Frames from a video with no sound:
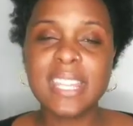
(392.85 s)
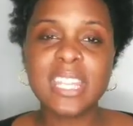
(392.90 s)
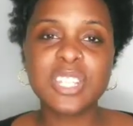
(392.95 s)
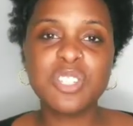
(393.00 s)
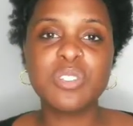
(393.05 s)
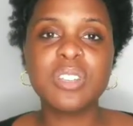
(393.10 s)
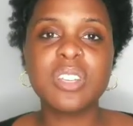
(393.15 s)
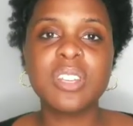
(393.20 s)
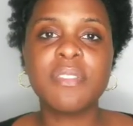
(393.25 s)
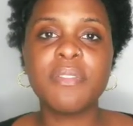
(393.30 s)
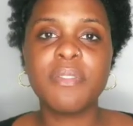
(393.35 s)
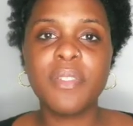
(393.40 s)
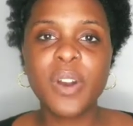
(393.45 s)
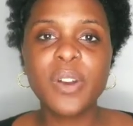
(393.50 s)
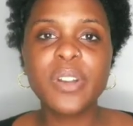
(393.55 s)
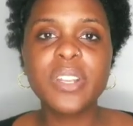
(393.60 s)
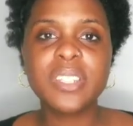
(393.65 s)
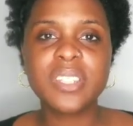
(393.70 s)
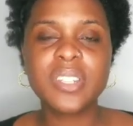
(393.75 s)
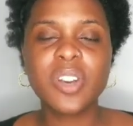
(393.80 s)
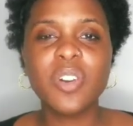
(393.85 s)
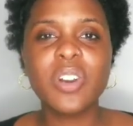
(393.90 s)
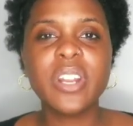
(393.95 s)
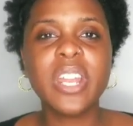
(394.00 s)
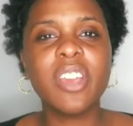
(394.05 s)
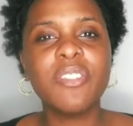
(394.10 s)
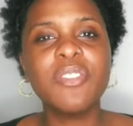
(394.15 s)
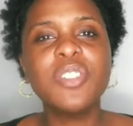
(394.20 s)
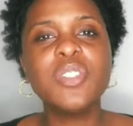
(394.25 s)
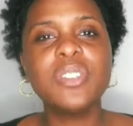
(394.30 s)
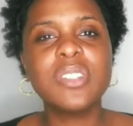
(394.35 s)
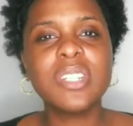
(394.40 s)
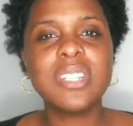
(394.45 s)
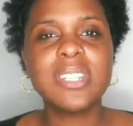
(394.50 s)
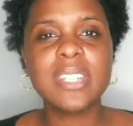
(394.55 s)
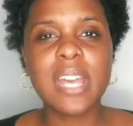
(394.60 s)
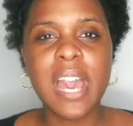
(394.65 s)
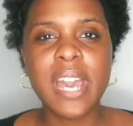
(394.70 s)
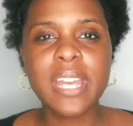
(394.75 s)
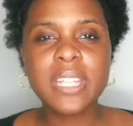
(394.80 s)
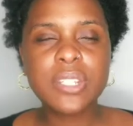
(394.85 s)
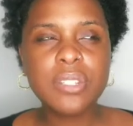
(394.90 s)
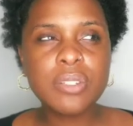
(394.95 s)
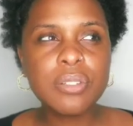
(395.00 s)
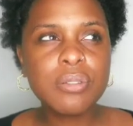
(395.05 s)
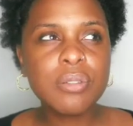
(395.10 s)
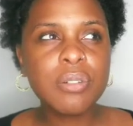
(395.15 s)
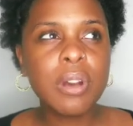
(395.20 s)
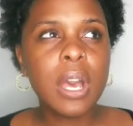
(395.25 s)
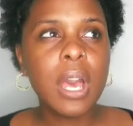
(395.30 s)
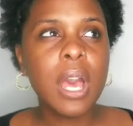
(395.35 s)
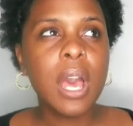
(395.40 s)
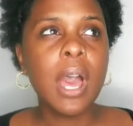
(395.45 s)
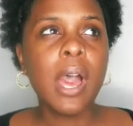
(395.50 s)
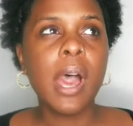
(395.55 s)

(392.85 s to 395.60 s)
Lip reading: that you can focus on if you decide to.